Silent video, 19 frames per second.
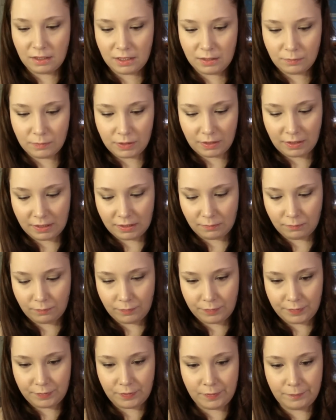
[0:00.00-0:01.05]
guys what the last one
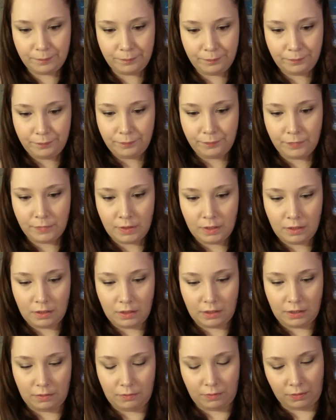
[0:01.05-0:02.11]
was from?
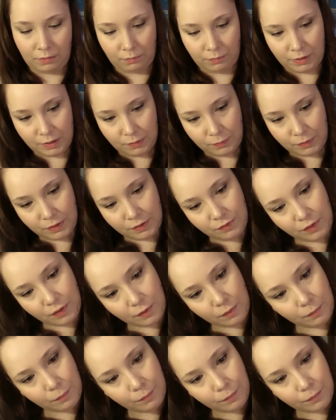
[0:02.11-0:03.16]
I don't know. This one's
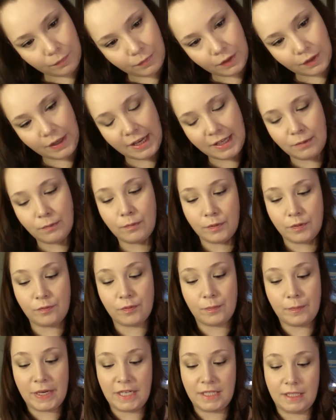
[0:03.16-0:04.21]
from, the last one was
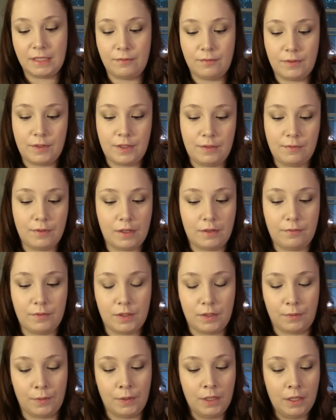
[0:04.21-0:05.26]
from 1855
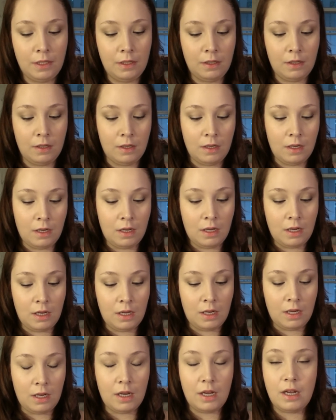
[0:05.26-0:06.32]
too
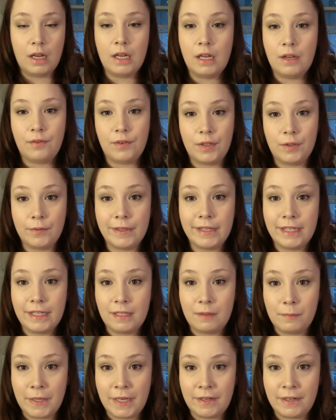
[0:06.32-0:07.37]
if you were
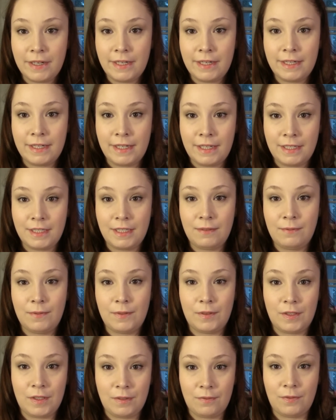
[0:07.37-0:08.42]
getting married in
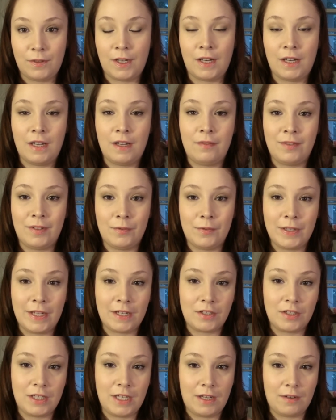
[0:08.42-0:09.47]
1855, you would
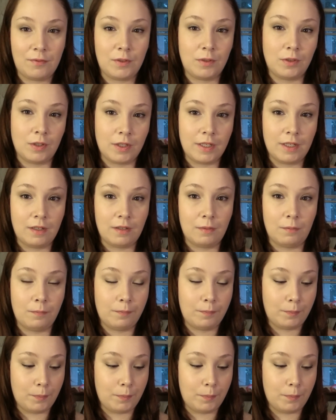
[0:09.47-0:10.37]
actually have to look in a